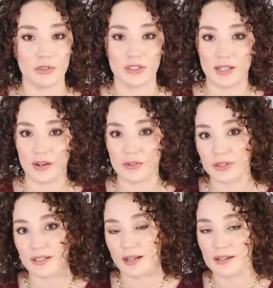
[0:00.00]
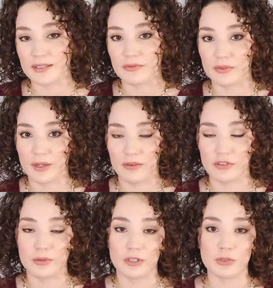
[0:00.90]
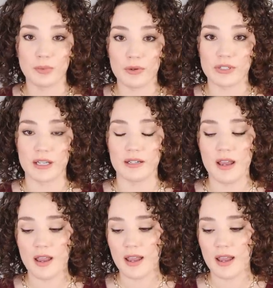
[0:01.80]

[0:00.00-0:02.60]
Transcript: which is how you can test if you have too much protein.